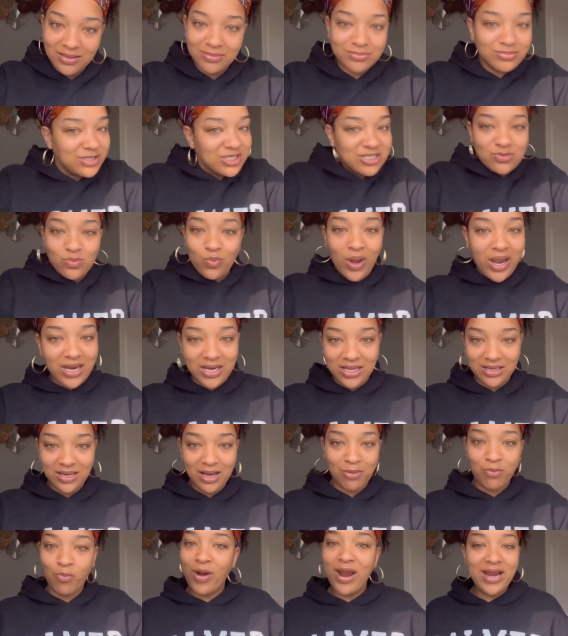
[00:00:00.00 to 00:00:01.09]
I'm just waiting.
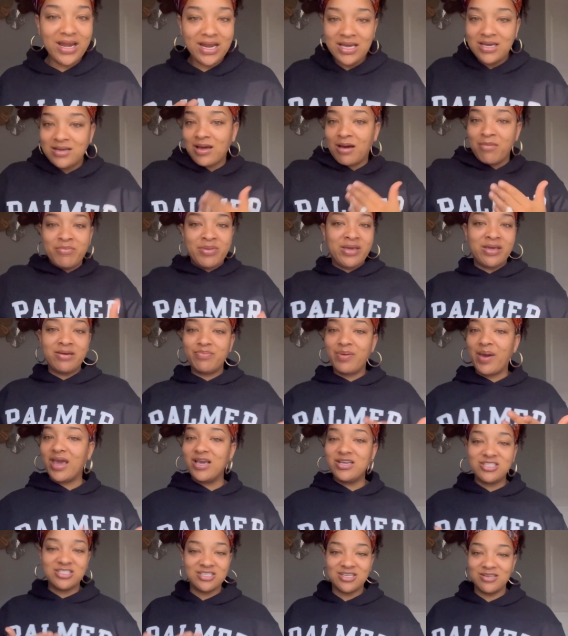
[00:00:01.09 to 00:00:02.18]
I'm waiting. I'm being
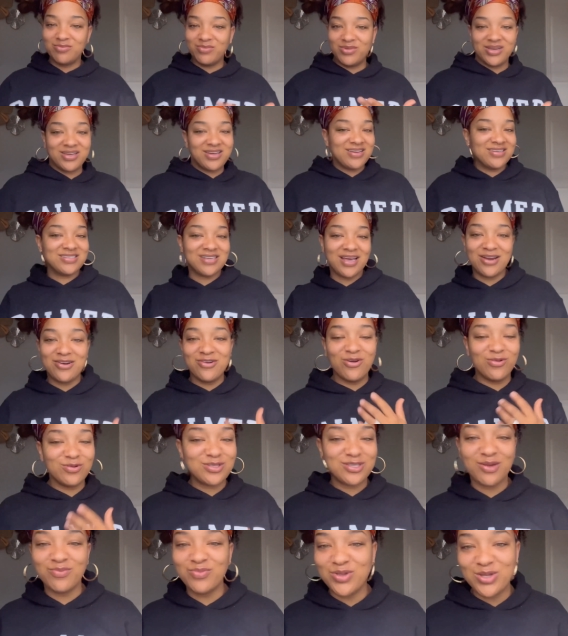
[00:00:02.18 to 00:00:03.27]
patient because I know
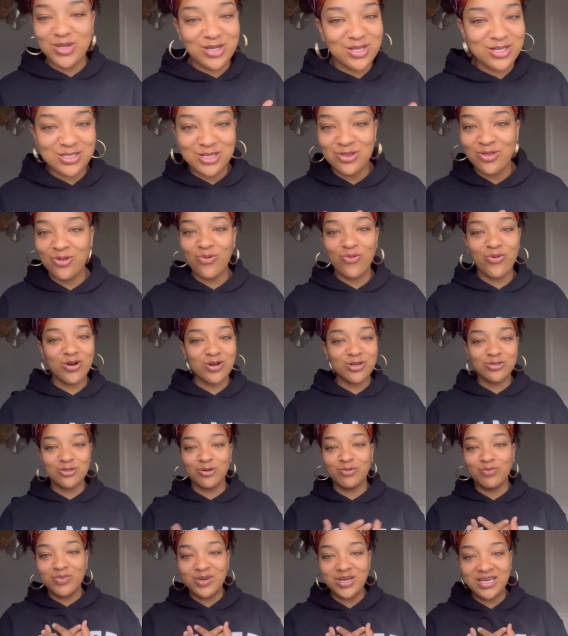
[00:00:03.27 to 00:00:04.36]
something is in the works
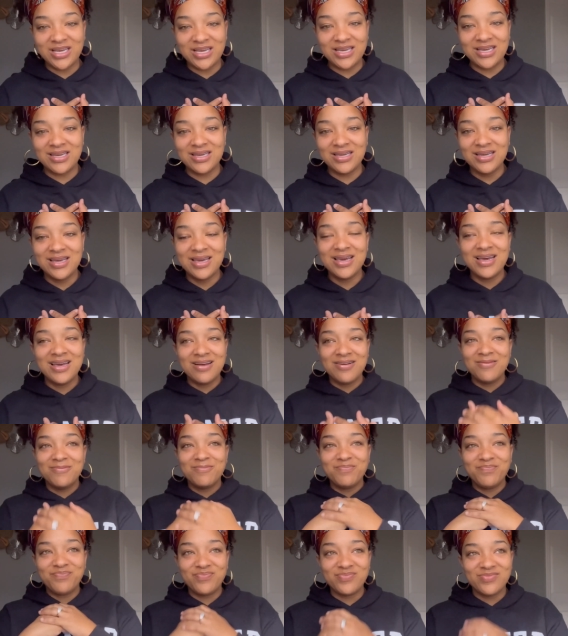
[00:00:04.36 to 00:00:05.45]
for me
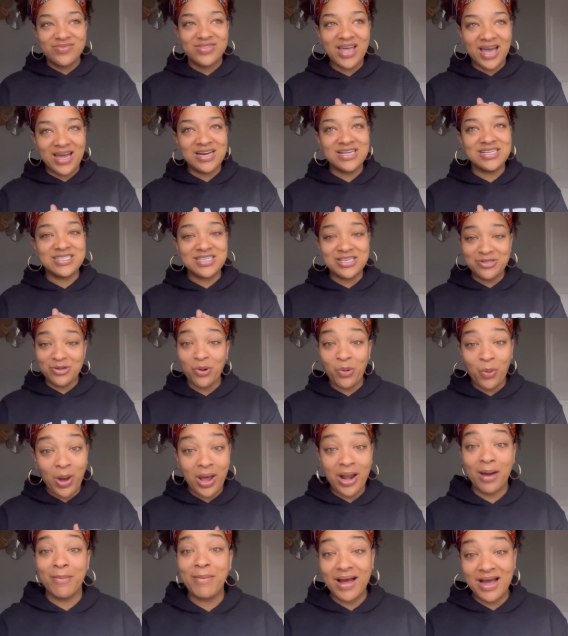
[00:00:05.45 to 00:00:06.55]
that is either
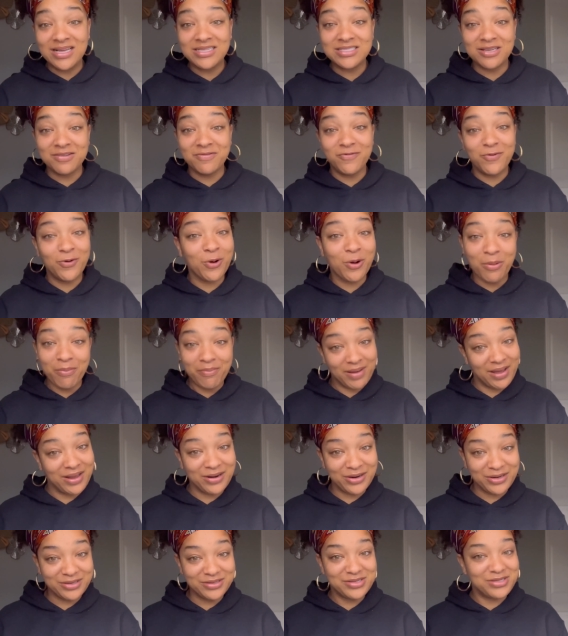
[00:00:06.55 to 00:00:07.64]
what I'm asking for or
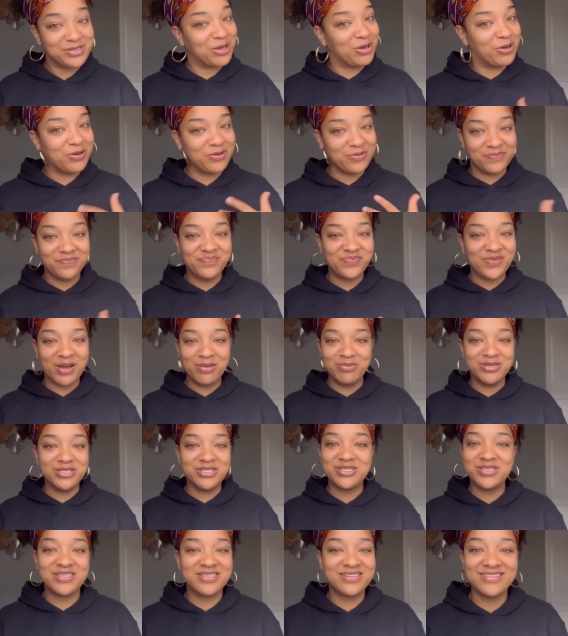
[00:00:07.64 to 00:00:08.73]
better. So I'm
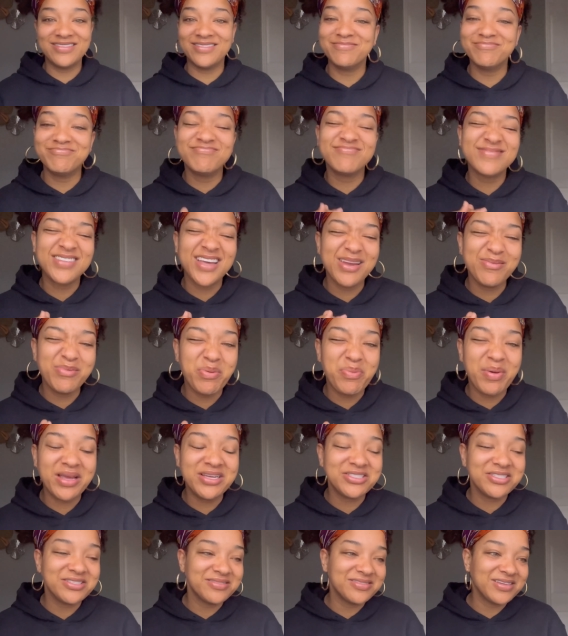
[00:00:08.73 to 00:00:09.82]
just gotta be
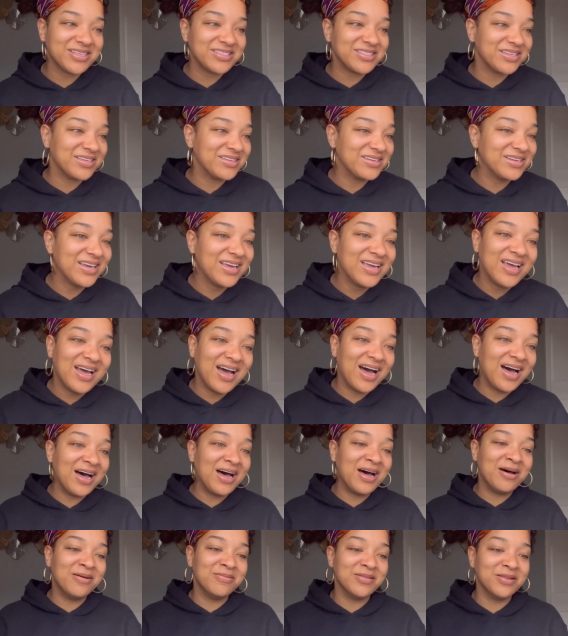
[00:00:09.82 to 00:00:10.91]
patient. That's it.
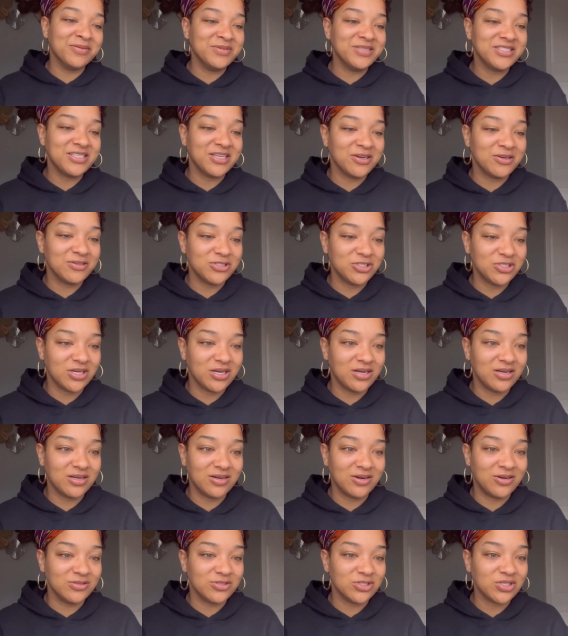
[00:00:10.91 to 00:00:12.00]
Um, let me stay on track.
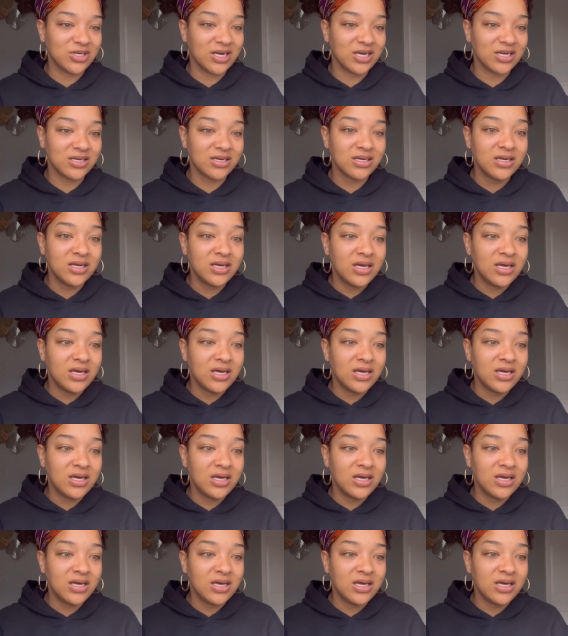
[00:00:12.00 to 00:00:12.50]
On track.